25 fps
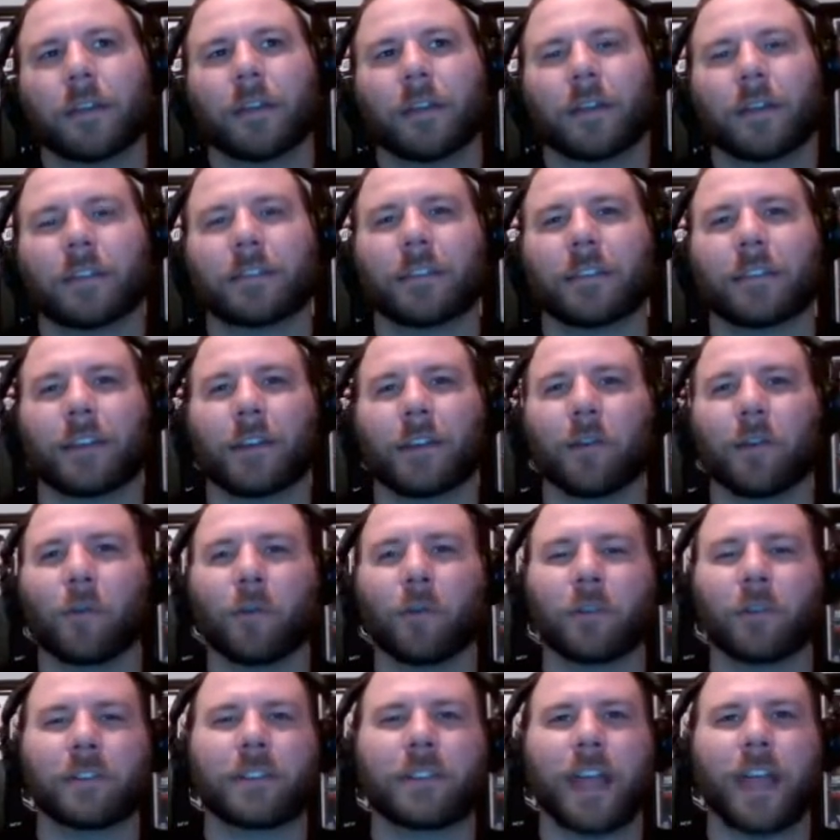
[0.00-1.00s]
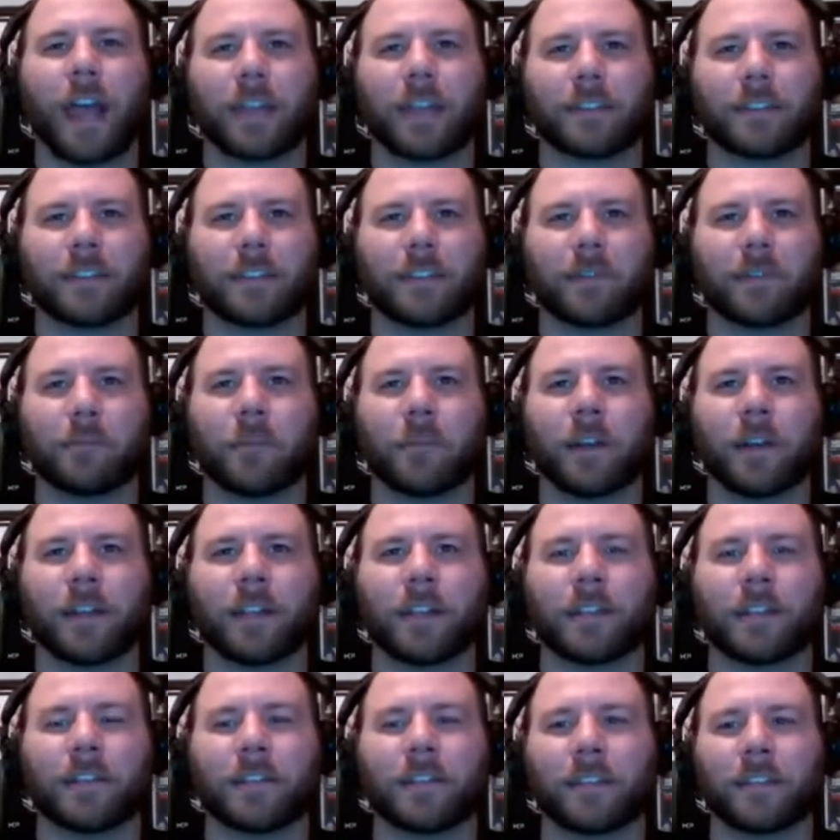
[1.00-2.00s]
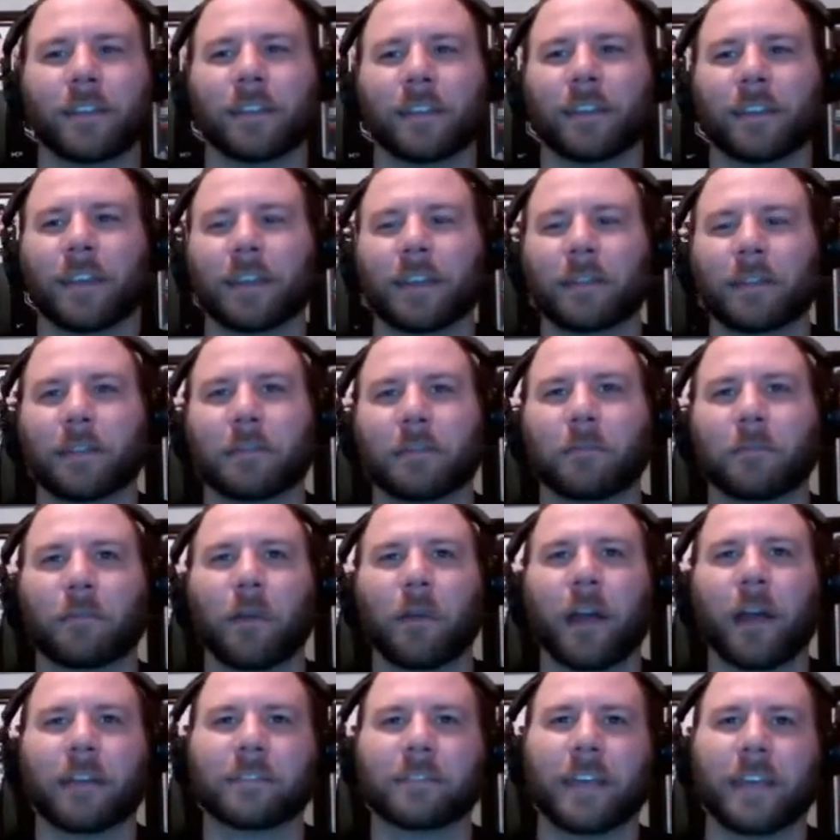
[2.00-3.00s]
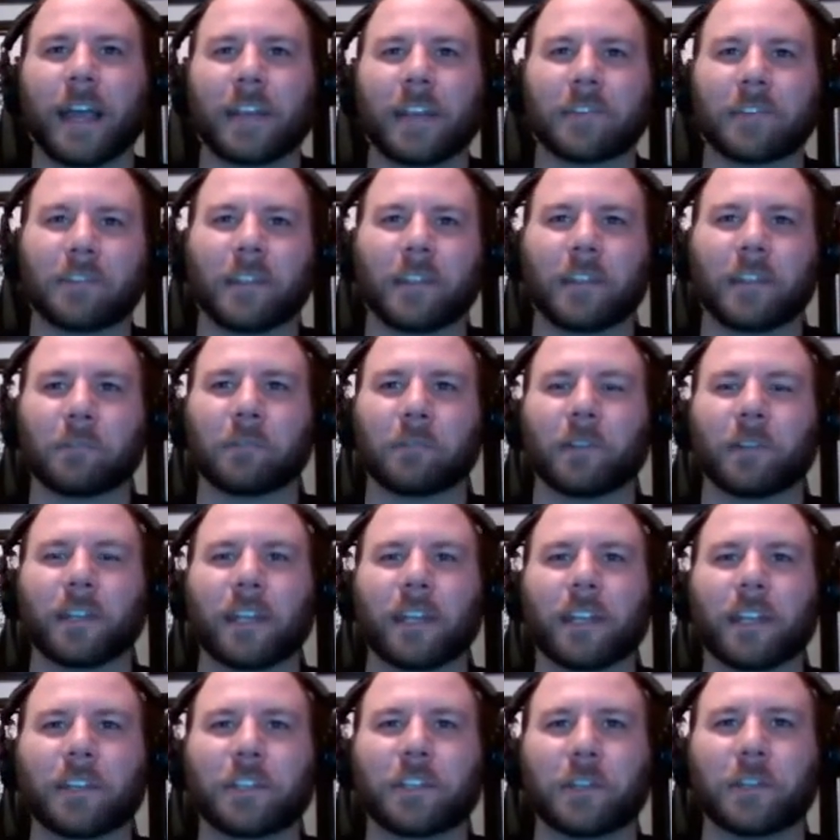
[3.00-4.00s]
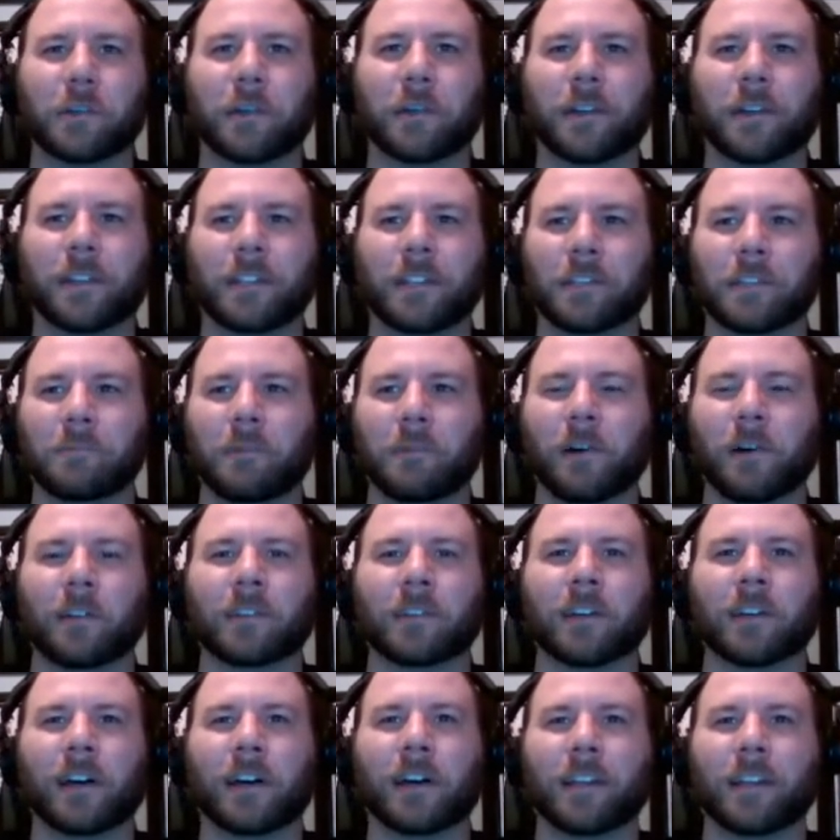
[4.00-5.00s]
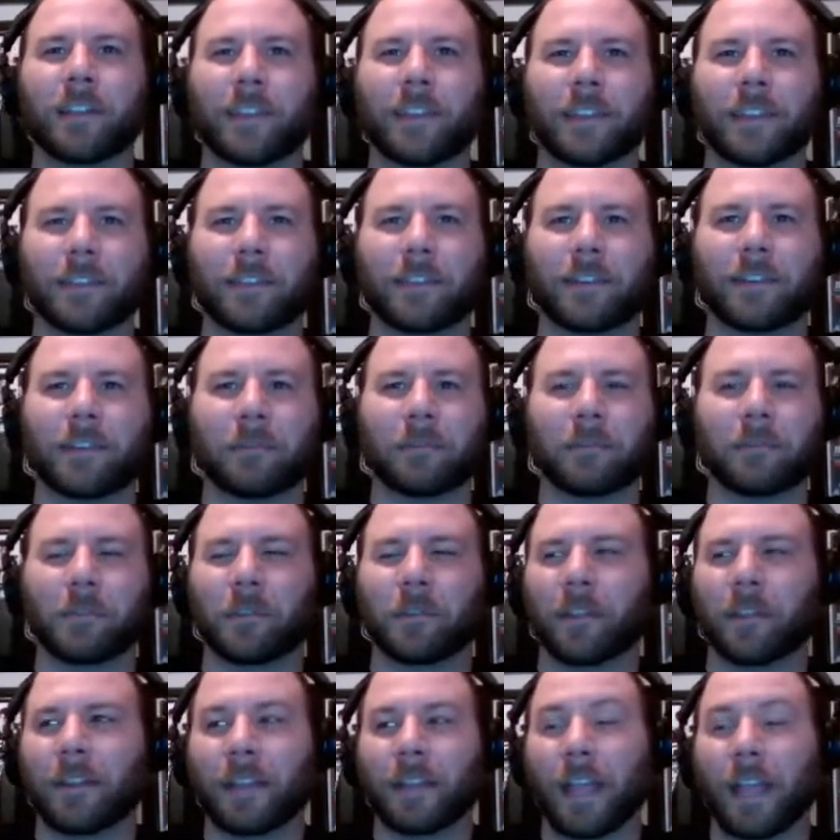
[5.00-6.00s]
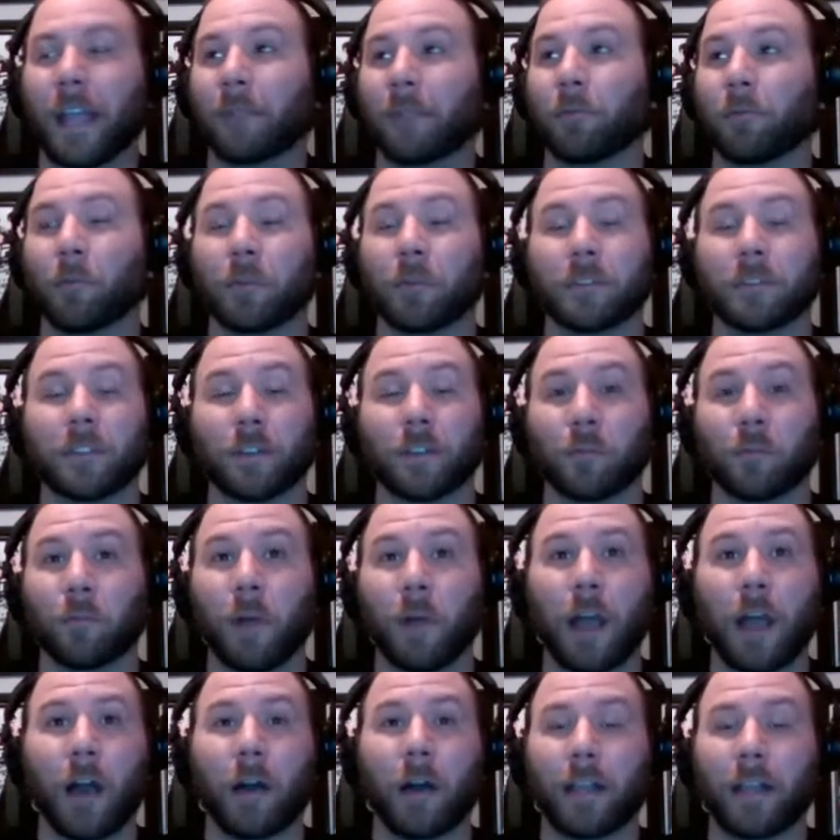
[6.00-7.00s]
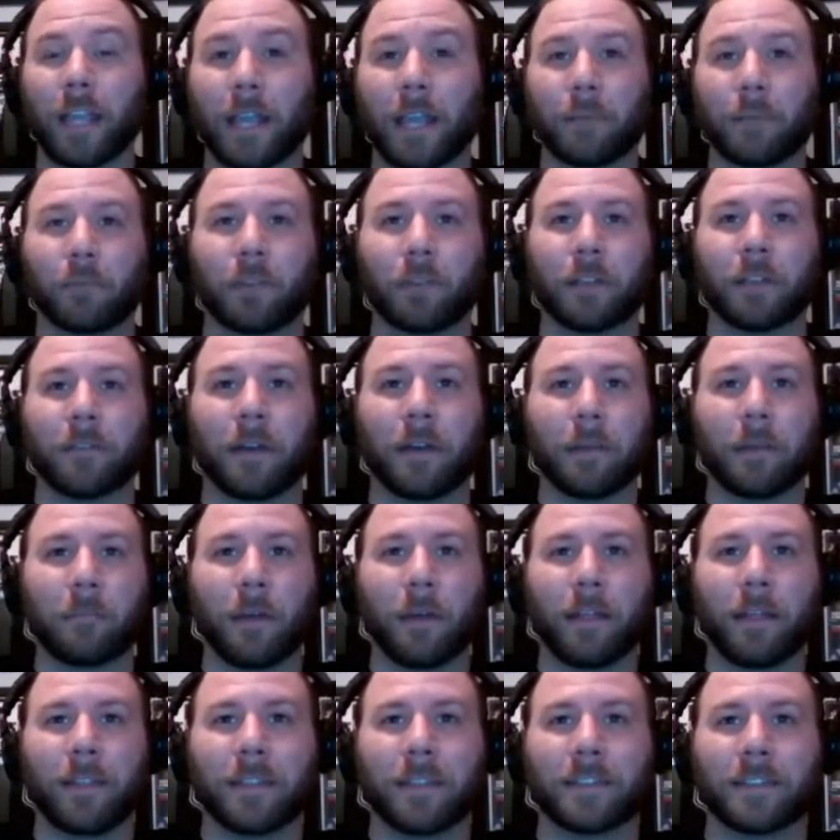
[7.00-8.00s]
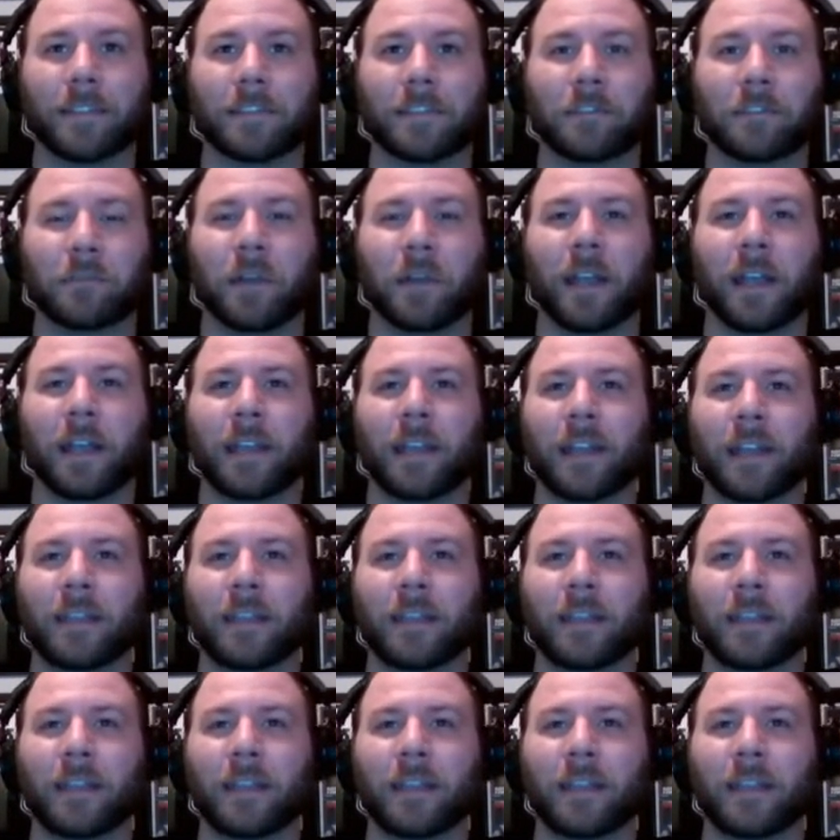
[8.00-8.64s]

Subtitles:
It's like Orange Cassidy wins, and like the crowd's actually like really into it, and it's well done, and like everyone's like, "Wow, I can't believe this is great!"